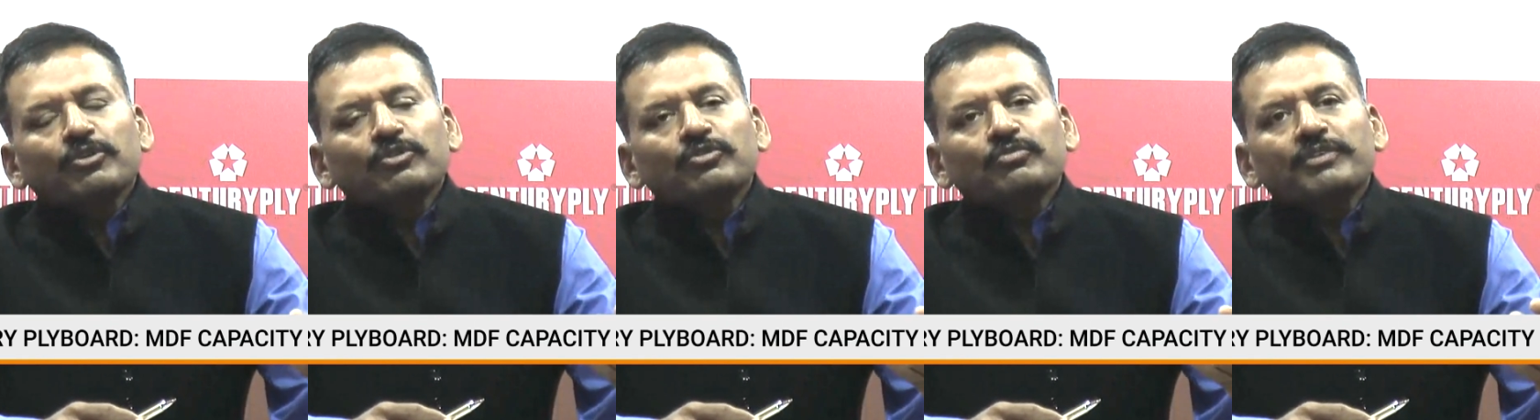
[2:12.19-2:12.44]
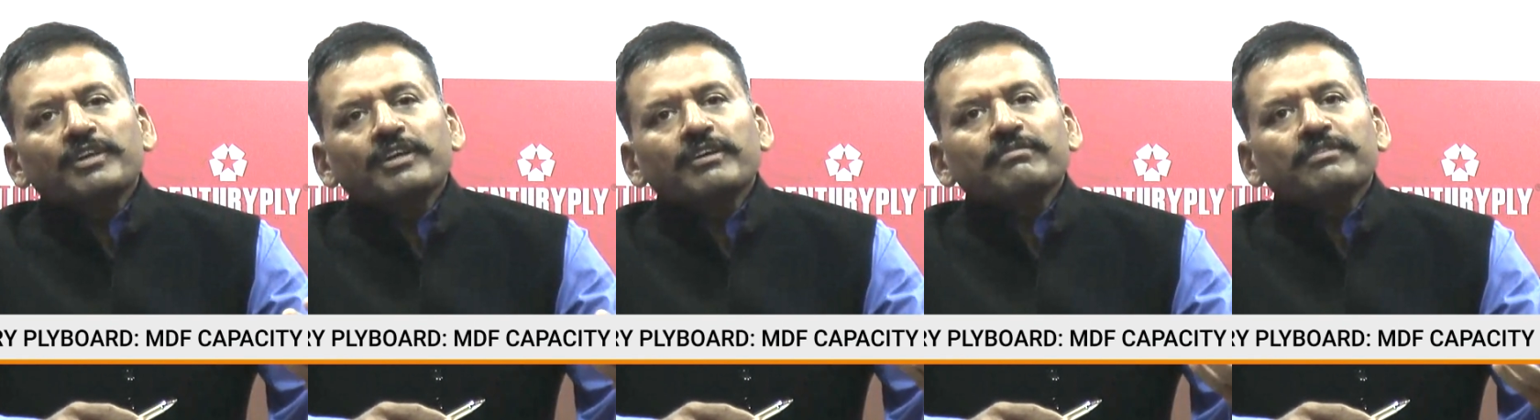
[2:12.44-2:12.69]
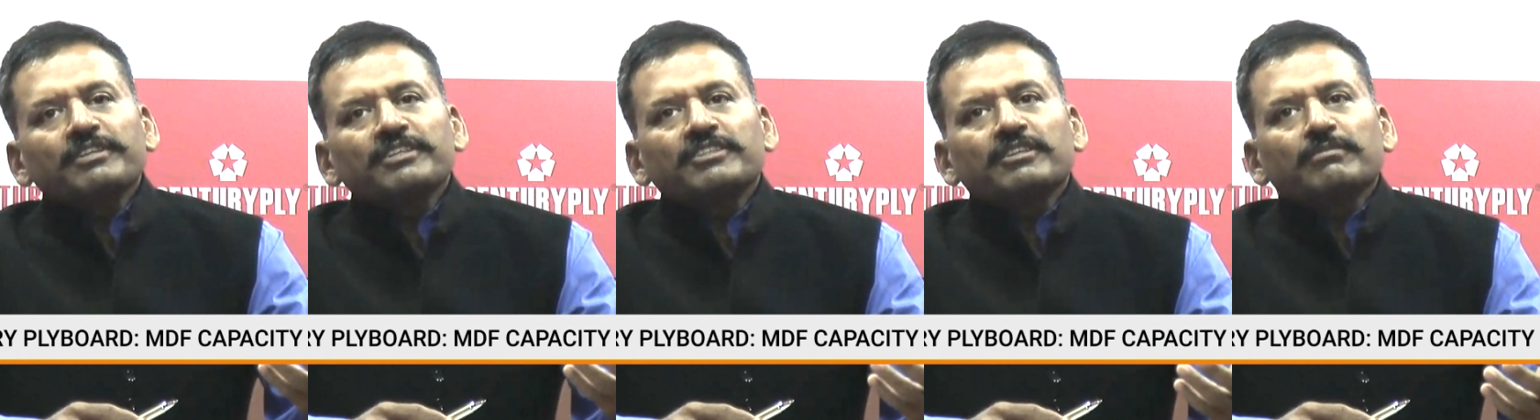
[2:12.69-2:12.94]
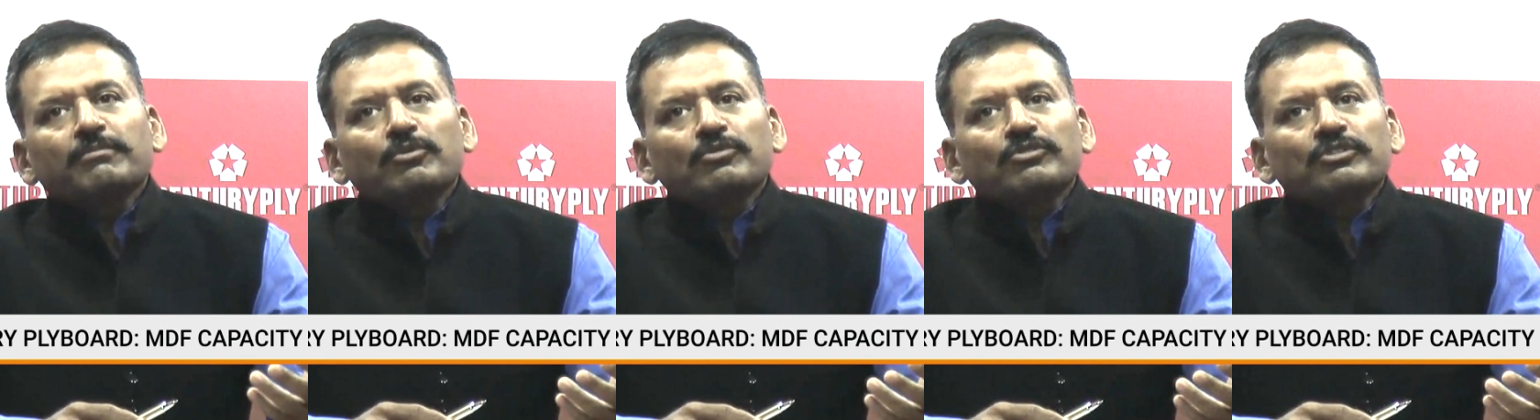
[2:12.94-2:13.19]
because we have
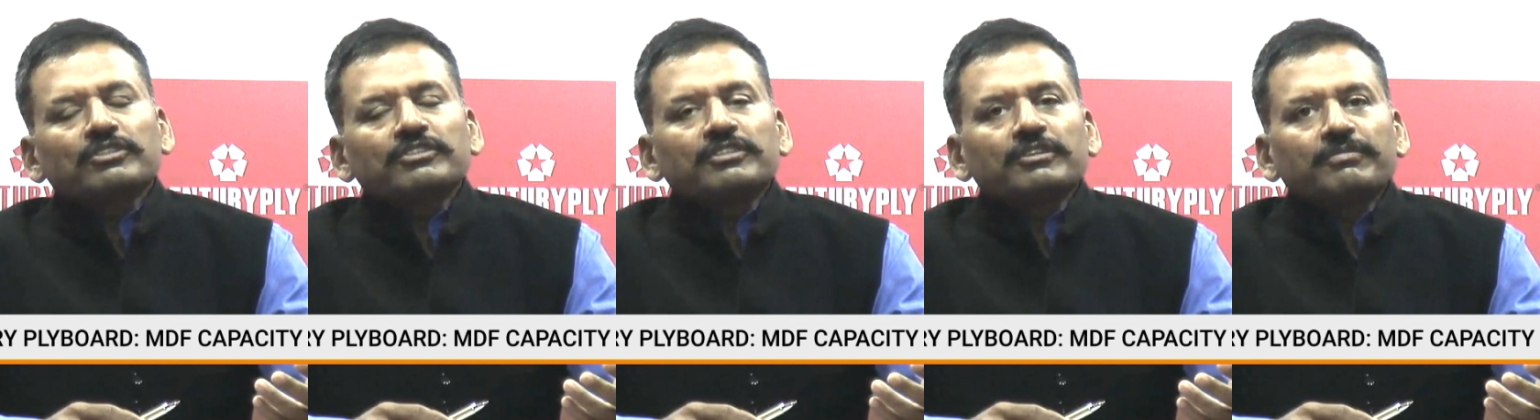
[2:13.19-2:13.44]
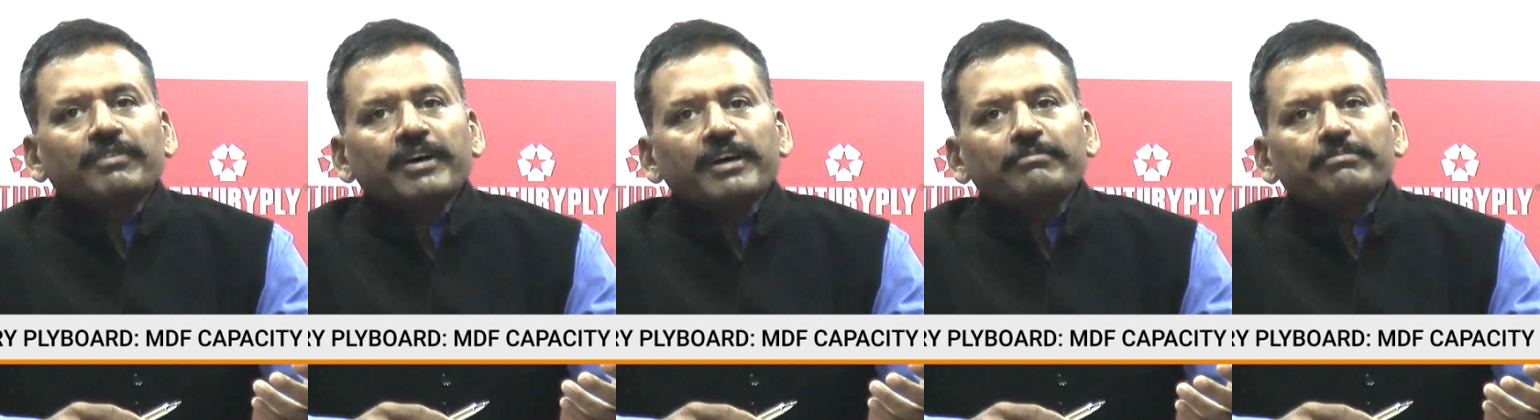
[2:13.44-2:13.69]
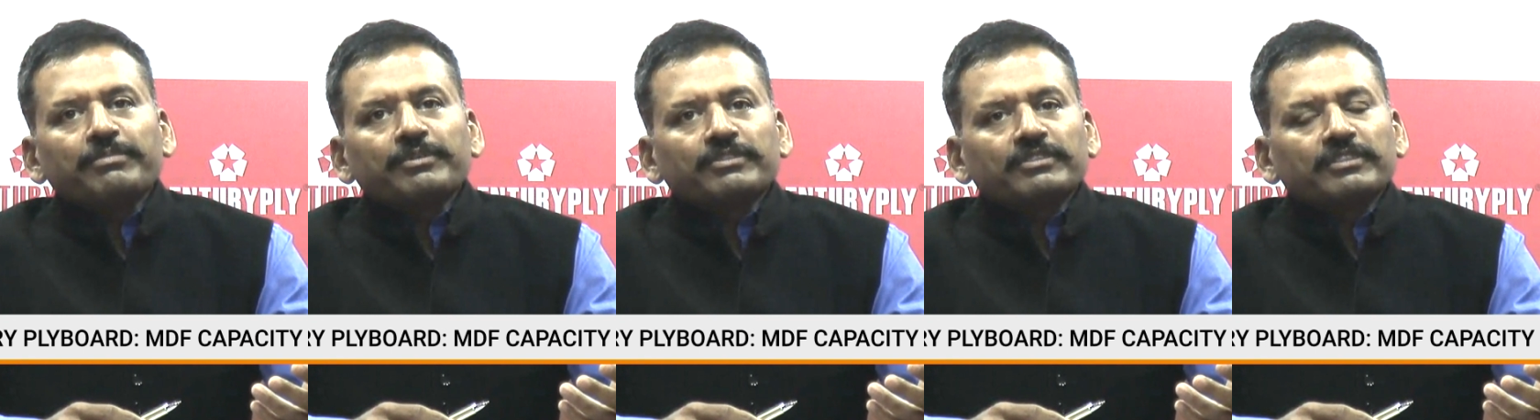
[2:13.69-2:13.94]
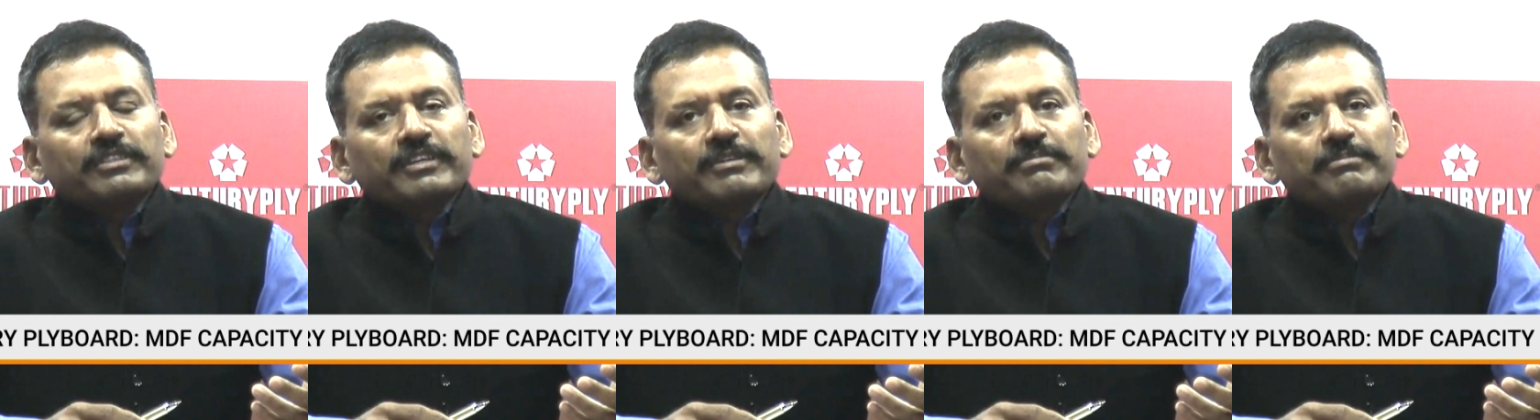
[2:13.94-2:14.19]
reached about sixty-five
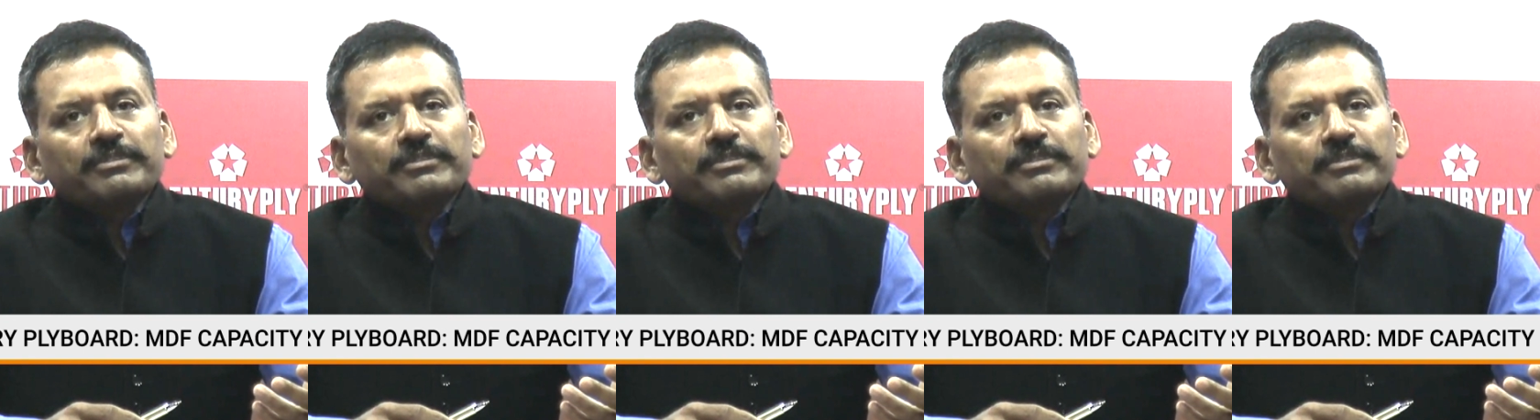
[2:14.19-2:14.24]
percent